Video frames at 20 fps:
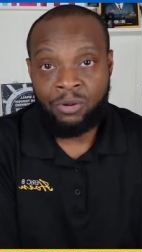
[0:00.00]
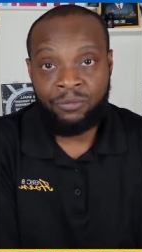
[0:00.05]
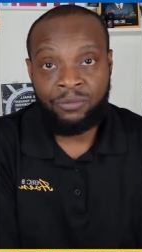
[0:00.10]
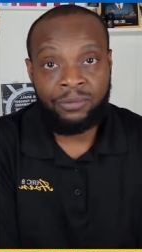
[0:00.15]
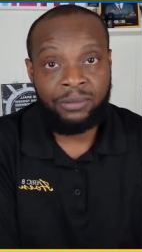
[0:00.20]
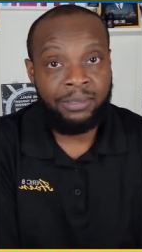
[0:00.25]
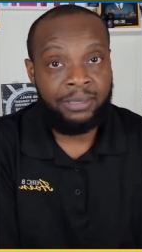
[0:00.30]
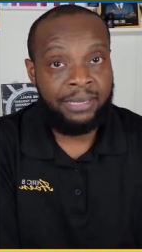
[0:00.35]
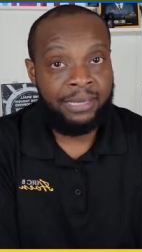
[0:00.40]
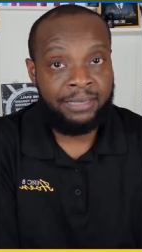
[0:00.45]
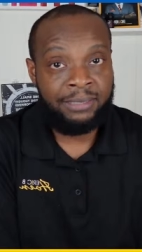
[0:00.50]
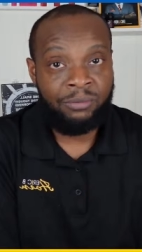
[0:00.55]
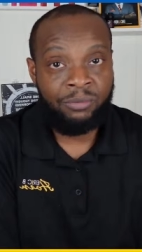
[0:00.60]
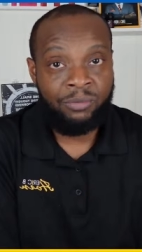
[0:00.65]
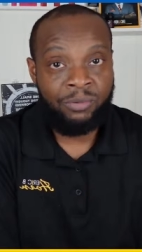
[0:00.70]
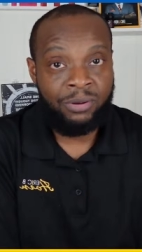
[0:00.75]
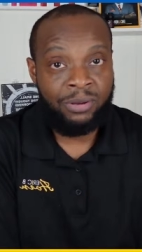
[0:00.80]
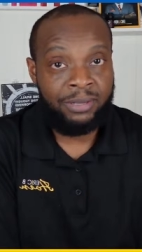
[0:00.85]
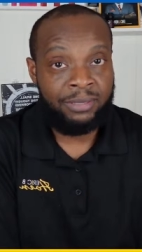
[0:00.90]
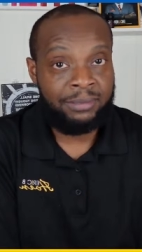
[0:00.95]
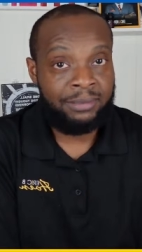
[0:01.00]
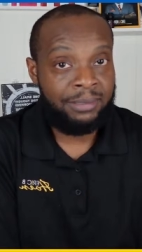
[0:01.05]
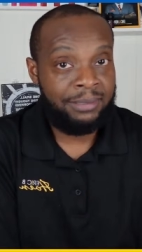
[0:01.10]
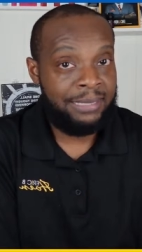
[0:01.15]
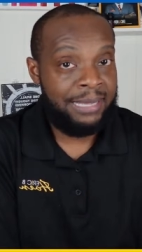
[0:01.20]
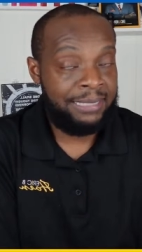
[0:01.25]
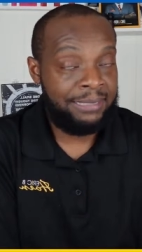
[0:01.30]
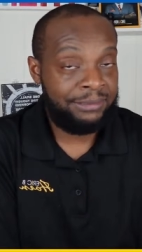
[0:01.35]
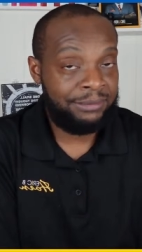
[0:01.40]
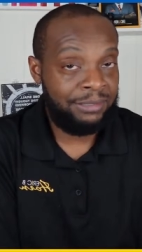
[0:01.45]
Hopefully anyone
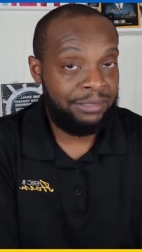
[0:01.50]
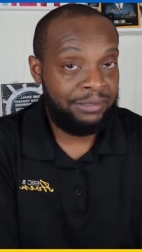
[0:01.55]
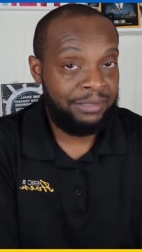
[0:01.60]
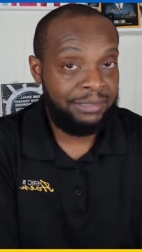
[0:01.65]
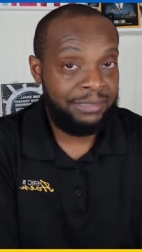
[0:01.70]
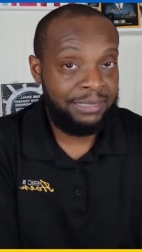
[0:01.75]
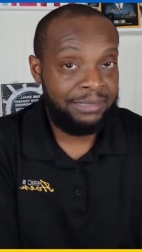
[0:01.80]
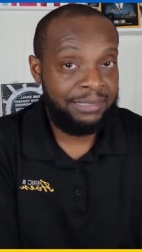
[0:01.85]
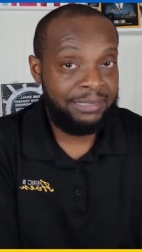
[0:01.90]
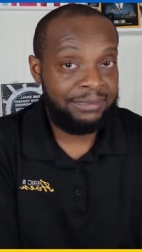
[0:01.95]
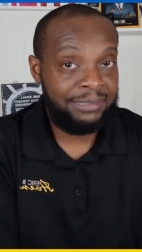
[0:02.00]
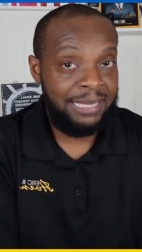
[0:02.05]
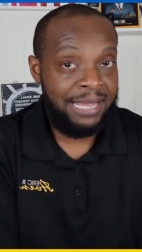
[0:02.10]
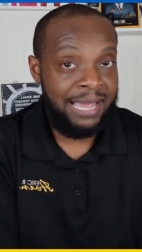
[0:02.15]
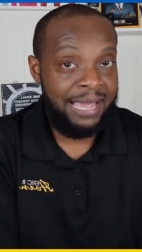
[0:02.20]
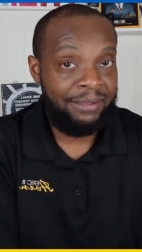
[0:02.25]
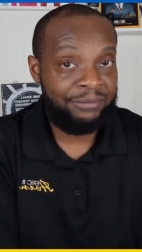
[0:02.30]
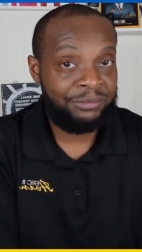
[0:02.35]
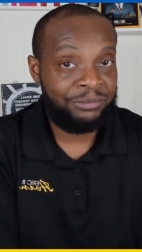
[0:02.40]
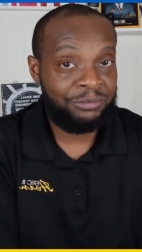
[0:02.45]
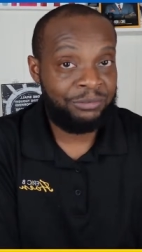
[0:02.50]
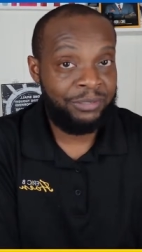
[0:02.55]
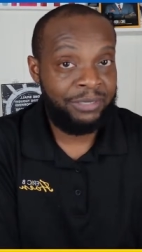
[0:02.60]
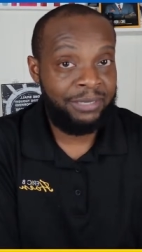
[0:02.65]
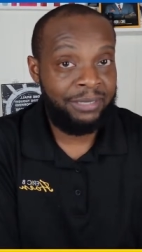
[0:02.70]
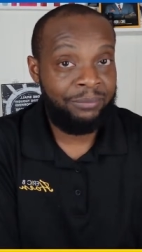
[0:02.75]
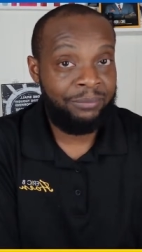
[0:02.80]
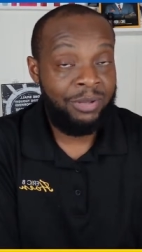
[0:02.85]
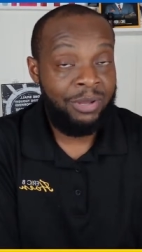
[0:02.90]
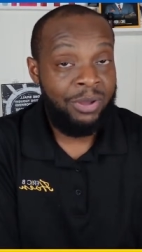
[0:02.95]
that is looking at this live
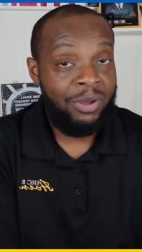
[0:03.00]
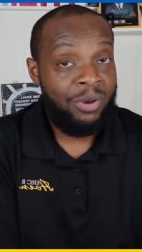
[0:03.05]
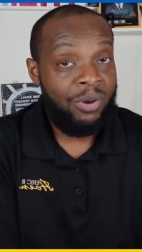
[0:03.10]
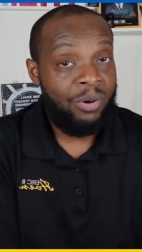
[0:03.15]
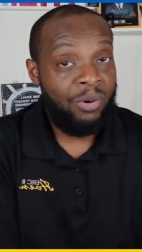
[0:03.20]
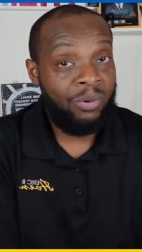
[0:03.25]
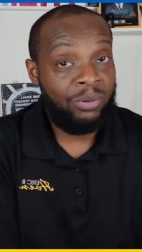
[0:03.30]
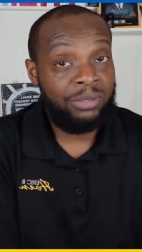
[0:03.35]
stream